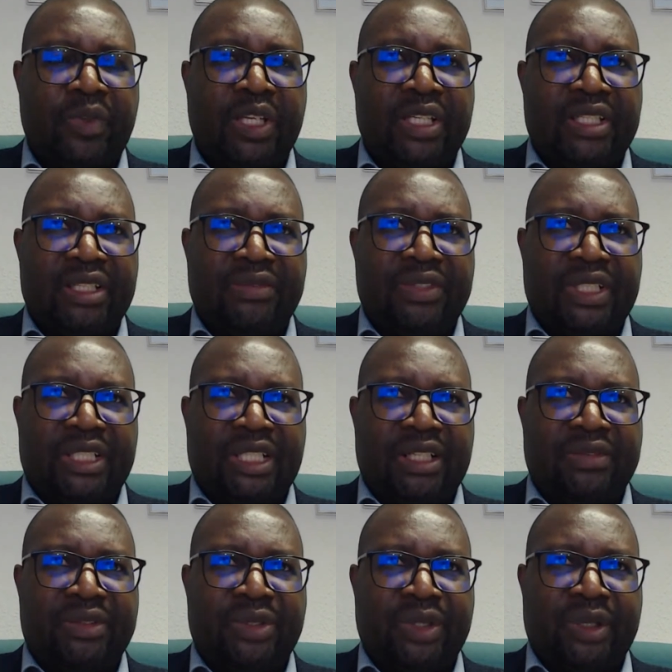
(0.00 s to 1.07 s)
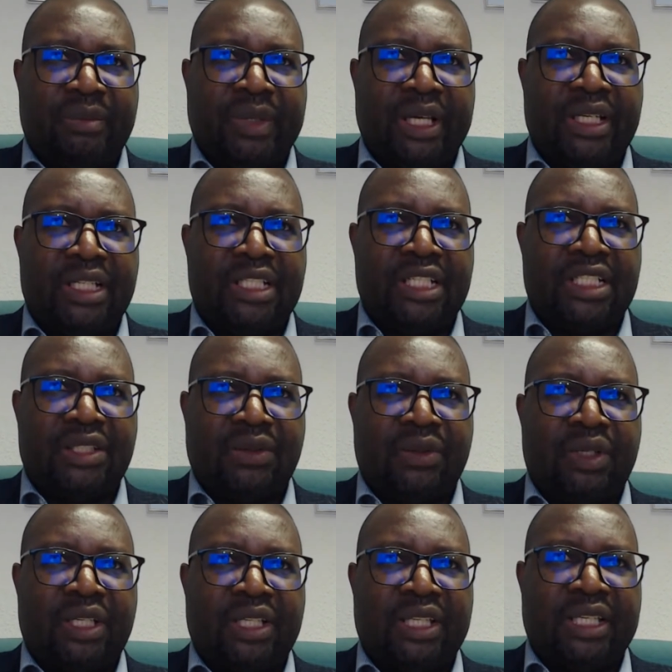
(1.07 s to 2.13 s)
indefinite leave to remain. It is
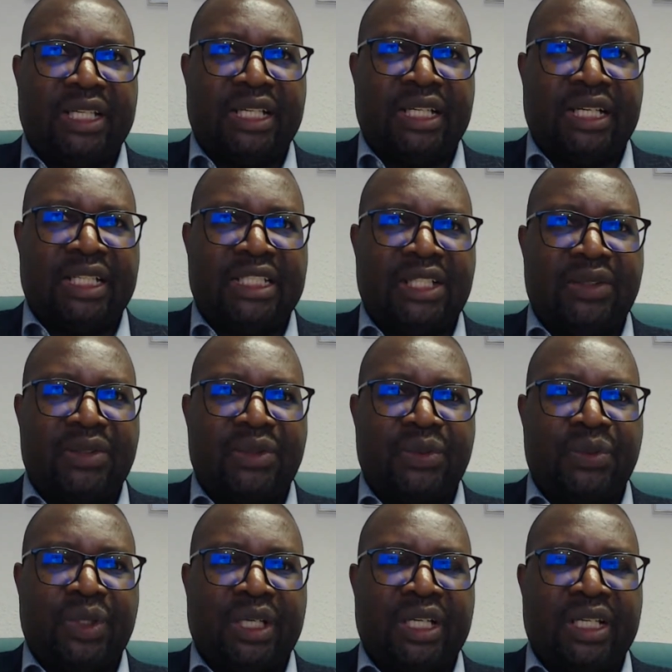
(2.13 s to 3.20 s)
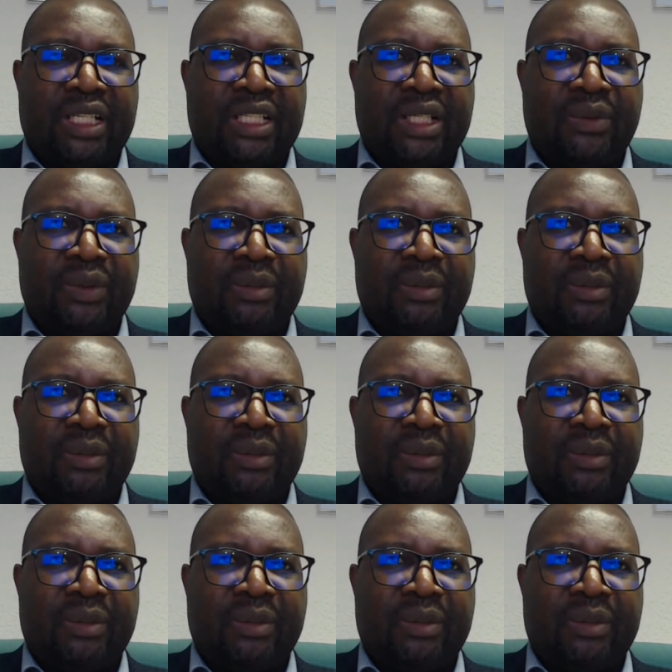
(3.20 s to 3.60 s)
only the young adults who are in a